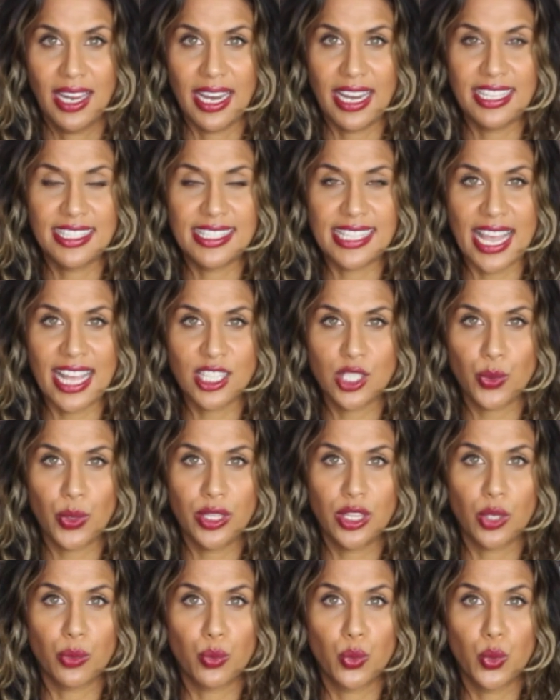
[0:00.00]
In
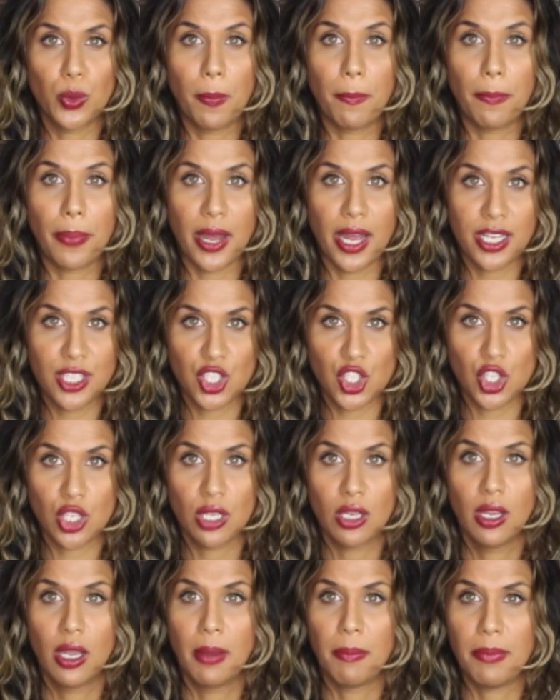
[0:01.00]
Sanskrit, the root
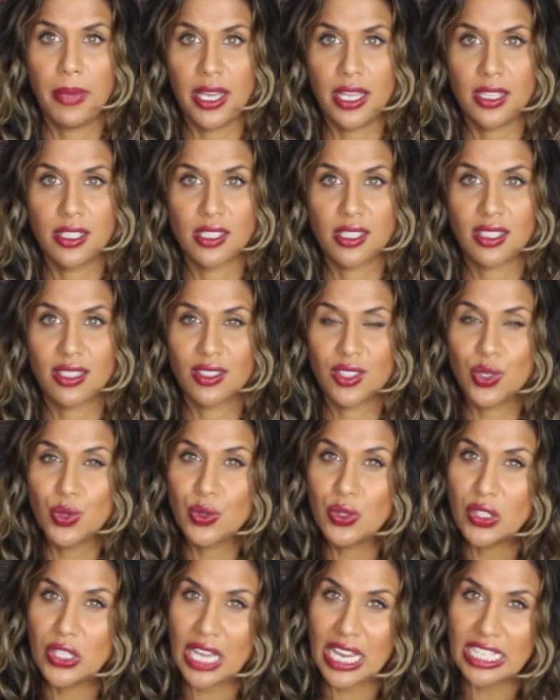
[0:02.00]
pach means to
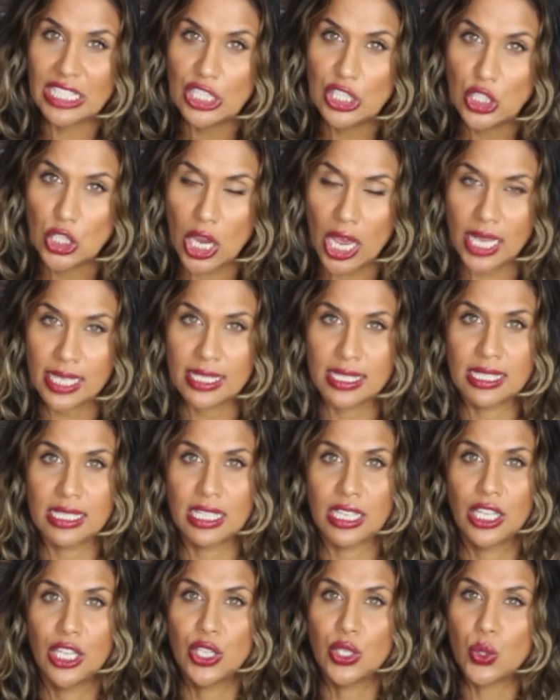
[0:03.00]

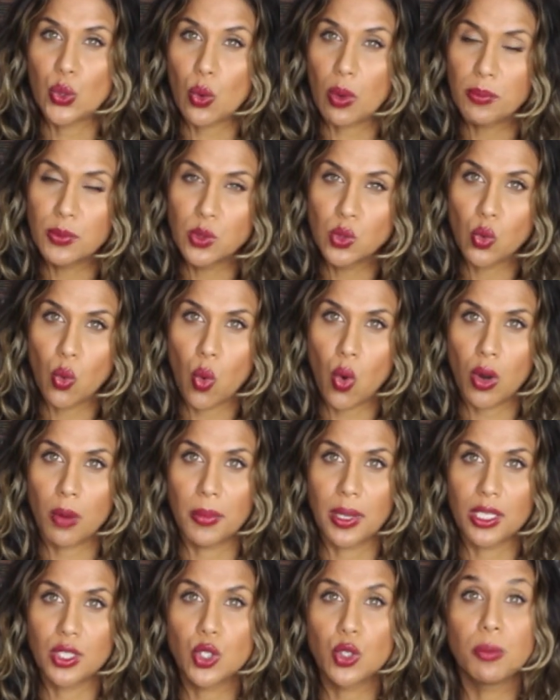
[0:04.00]
digest, to
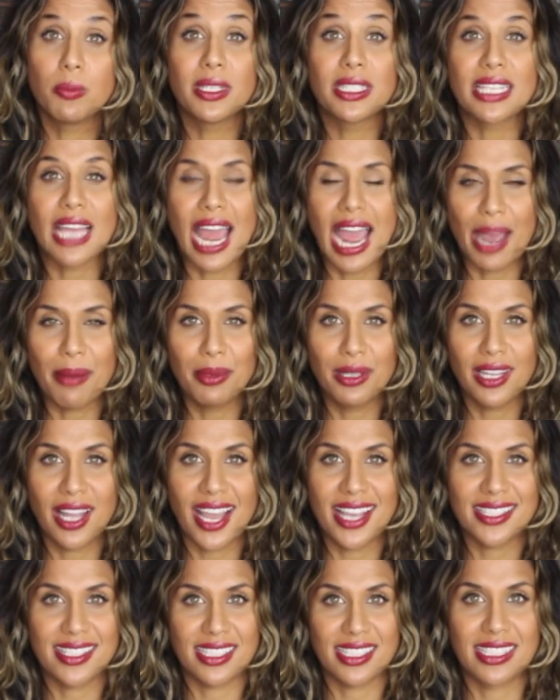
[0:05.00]
absorb, to
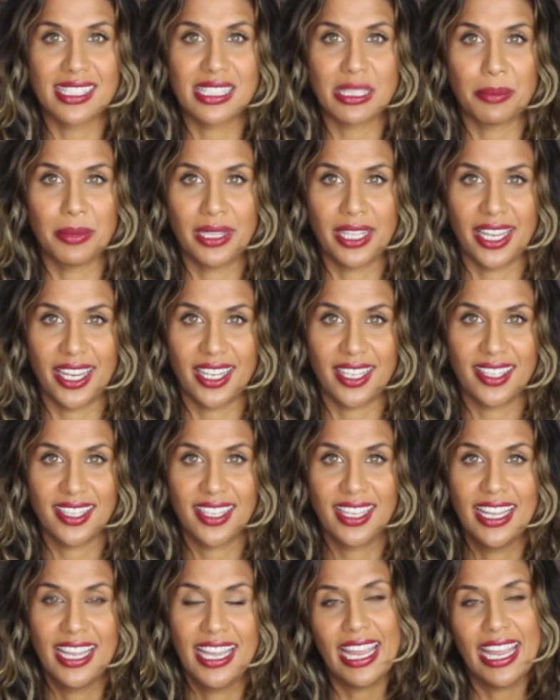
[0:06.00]
metabolize and assimilate.
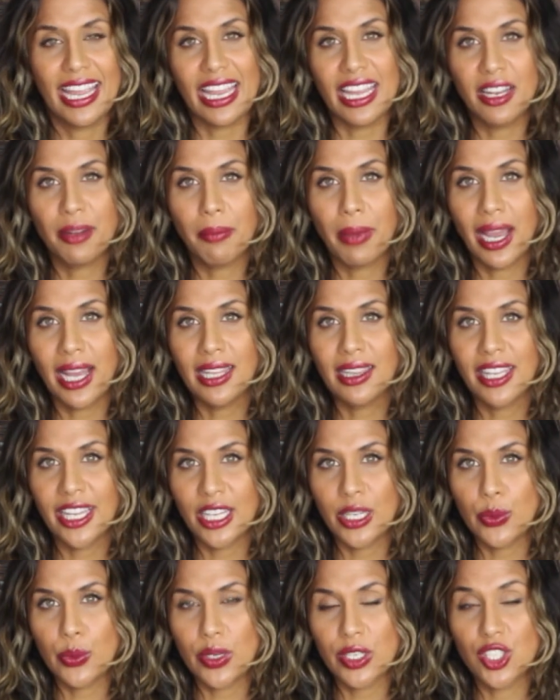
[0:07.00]
In my
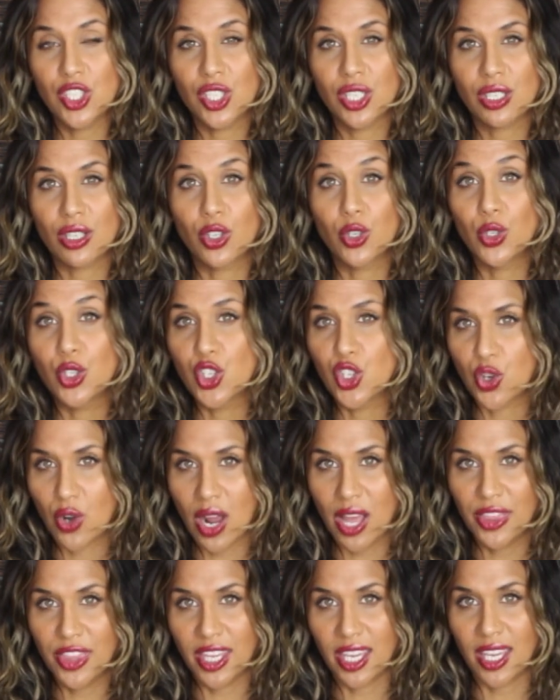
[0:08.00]
language,
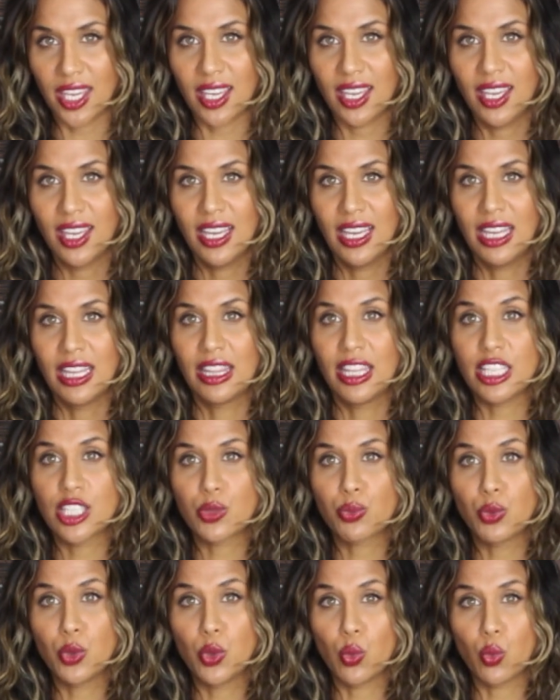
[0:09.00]
Gujarati,
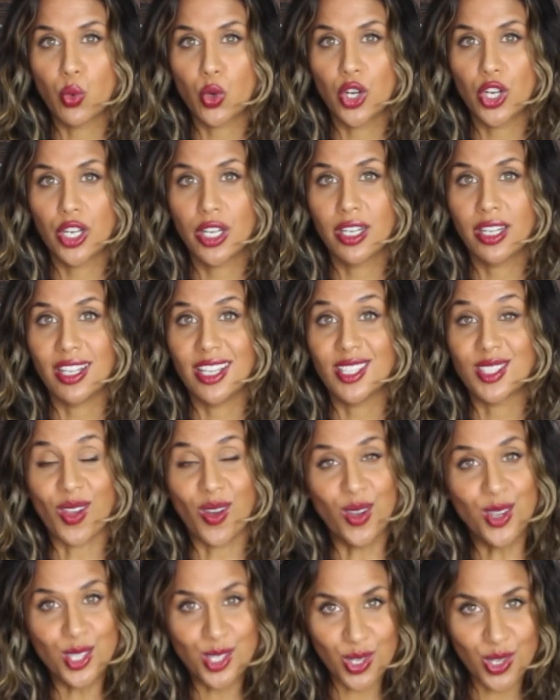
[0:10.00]
this root word is
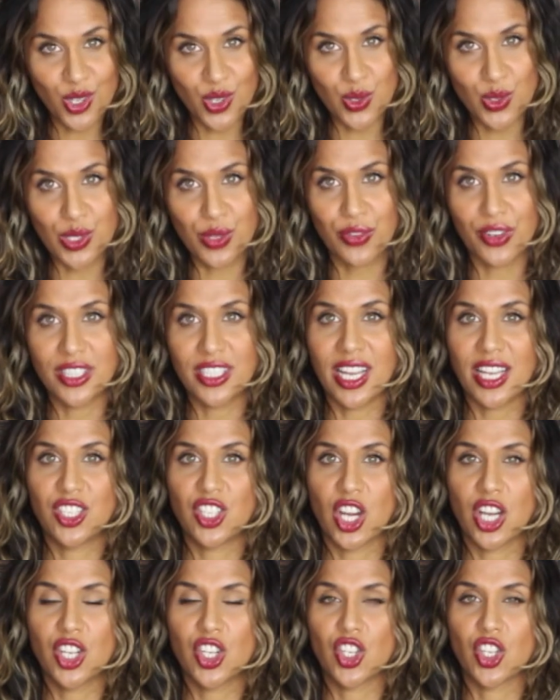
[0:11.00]
also used for
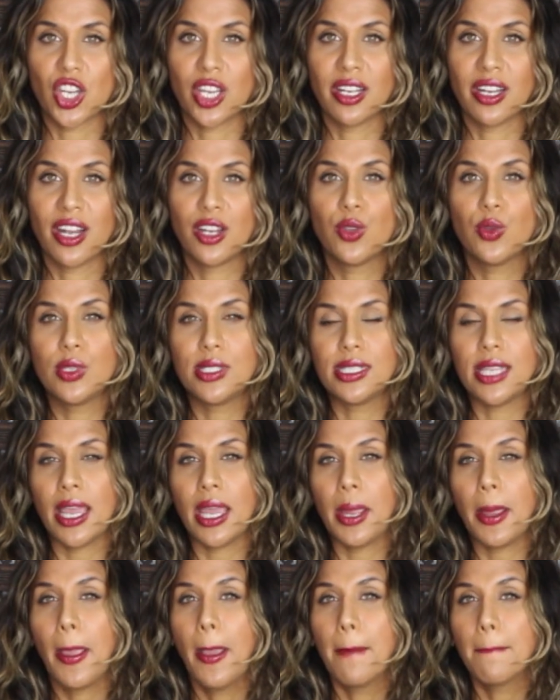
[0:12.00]
digestion, and you
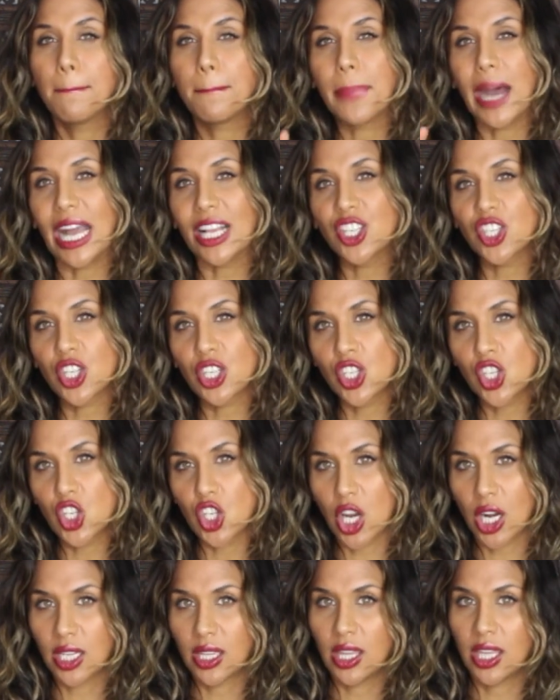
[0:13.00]
say Pachan
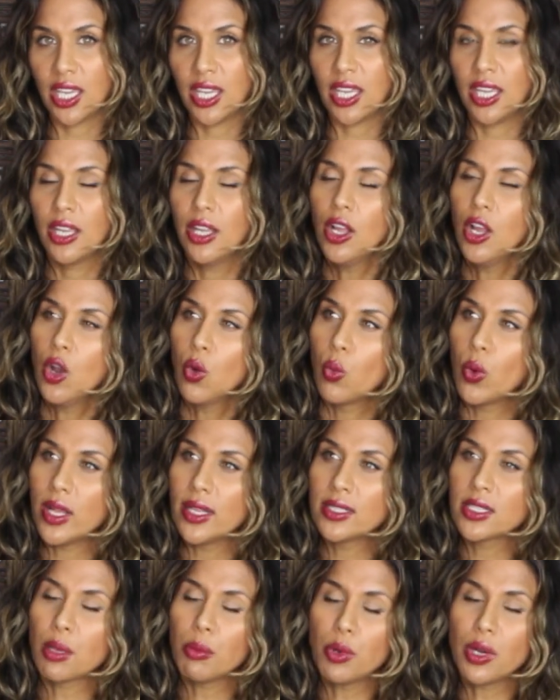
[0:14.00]
Shakti
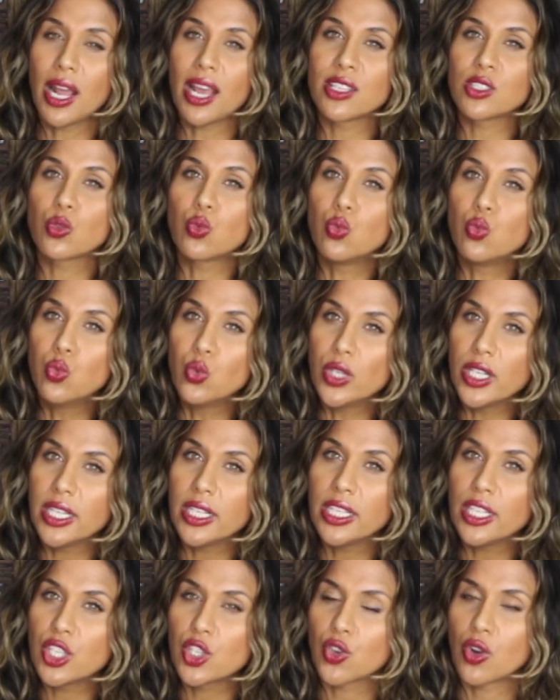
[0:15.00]
when someone has
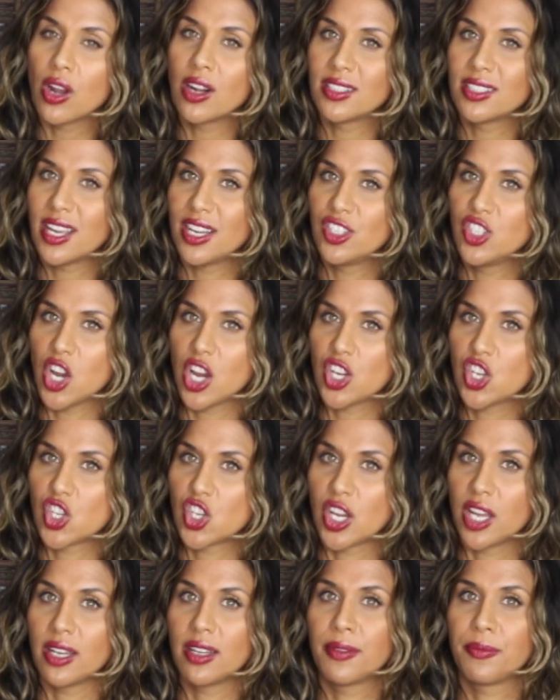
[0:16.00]
really strong
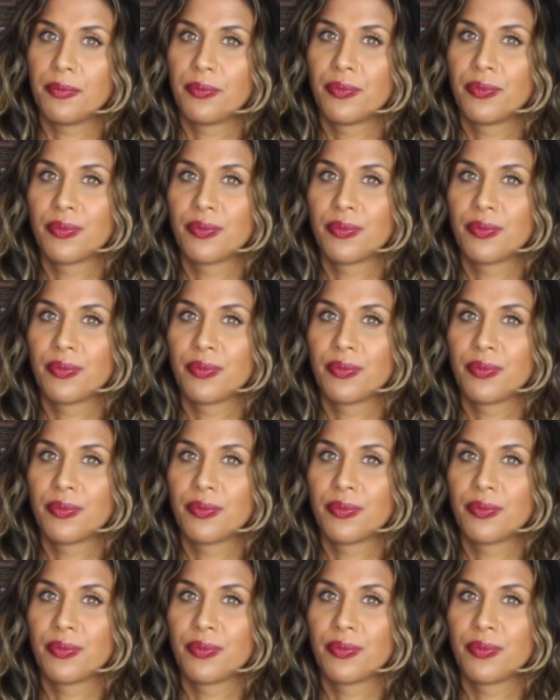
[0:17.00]
digestion.